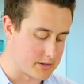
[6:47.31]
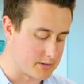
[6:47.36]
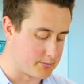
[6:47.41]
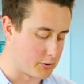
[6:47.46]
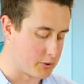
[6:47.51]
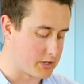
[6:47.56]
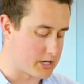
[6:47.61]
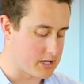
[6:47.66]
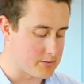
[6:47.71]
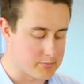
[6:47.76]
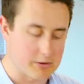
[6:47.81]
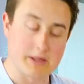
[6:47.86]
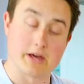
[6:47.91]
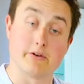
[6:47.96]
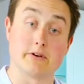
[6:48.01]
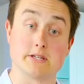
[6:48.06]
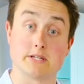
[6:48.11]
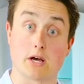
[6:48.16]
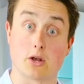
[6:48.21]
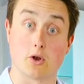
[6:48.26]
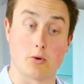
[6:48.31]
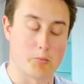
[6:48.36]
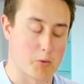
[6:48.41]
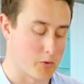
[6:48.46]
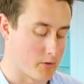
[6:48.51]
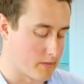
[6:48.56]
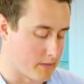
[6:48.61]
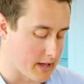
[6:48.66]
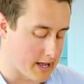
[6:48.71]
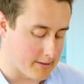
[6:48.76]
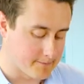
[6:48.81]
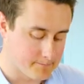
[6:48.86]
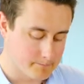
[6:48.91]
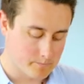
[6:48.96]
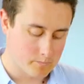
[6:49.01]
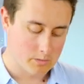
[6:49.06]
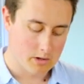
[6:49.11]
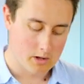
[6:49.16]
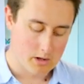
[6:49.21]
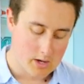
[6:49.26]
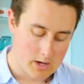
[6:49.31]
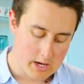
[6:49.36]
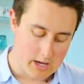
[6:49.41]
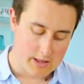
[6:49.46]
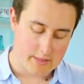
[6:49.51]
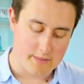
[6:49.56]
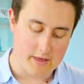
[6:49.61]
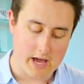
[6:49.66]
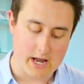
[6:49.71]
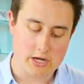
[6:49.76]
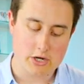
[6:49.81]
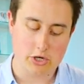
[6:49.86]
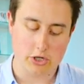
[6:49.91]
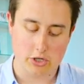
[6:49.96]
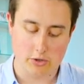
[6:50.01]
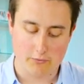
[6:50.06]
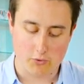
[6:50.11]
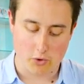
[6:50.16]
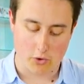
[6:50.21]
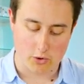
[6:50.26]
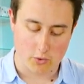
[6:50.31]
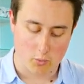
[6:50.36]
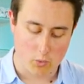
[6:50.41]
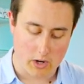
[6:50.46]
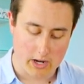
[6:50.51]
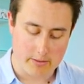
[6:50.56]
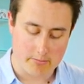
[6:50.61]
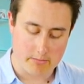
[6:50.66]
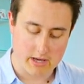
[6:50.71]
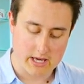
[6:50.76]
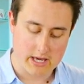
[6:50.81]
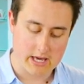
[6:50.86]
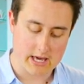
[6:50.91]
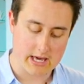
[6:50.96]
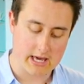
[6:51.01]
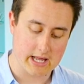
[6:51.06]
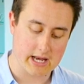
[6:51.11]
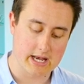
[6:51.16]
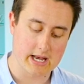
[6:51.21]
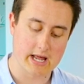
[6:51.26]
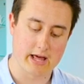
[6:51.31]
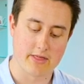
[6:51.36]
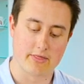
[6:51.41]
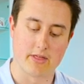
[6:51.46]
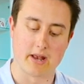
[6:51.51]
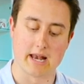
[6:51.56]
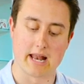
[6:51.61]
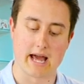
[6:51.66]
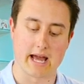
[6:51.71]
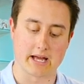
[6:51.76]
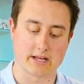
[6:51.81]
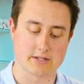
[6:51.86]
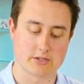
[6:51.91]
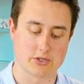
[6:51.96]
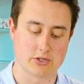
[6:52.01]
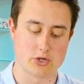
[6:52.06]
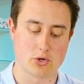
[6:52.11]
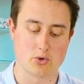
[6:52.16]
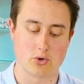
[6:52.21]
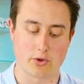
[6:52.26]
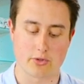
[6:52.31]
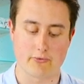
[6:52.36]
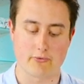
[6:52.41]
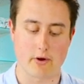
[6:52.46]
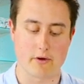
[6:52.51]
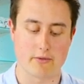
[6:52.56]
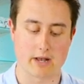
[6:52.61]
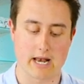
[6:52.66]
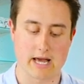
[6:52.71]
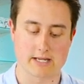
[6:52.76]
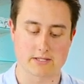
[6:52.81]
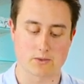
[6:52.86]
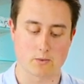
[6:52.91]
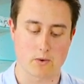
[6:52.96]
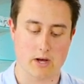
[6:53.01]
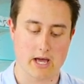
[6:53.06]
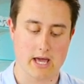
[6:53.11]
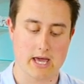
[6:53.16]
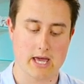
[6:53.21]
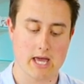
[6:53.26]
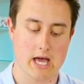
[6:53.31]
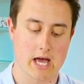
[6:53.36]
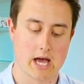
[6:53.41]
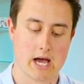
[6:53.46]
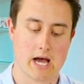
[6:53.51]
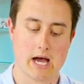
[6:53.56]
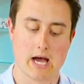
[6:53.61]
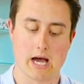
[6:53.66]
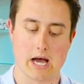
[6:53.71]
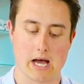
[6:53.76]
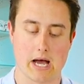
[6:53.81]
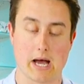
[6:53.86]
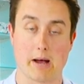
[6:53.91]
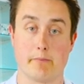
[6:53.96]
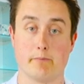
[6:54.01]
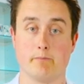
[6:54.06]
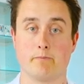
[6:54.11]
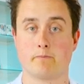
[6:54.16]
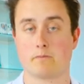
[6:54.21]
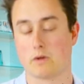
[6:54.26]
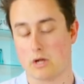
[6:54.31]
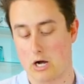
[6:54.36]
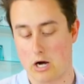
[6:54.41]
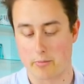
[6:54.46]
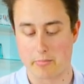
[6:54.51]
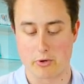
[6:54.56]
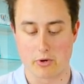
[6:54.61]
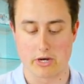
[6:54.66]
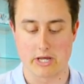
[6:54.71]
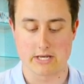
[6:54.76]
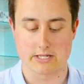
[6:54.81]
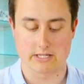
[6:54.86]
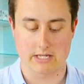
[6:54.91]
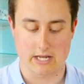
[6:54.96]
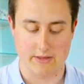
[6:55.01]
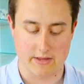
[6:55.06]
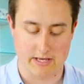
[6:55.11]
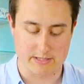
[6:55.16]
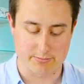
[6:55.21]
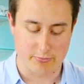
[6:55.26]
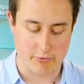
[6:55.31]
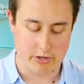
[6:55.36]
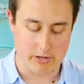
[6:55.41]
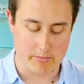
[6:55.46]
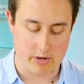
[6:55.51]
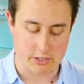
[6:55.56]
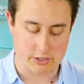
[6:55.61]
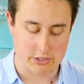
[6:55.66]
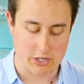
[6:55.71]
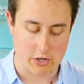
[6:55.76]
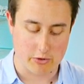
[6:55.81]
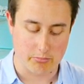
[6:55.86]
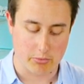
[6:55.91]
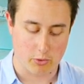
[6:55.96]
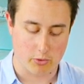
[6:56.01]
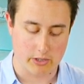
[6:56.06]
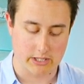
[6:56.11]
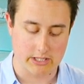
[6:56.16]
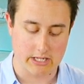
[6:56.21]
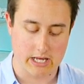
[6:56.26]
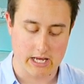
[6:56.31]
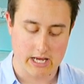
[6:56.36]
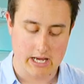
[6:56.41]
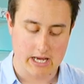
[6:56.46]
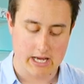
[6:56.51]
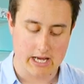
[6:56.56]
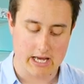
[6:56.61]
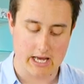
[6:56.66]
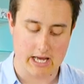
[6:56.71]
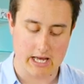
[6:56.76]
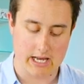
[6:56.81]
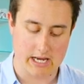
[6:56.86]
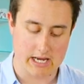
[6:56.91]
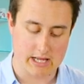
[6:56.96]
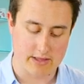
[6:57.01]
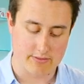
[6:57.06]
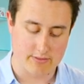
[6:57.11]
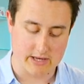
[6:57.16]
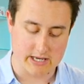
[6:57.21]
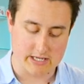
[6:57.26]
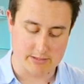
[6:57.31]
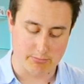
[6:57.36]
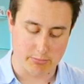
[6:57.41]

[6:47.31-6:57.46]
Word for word: the body, but there is a lot more in there. Then you've got the white meat in the legs. Do not throw the legs away. Um, I'll be honest, there's pretty much no point in these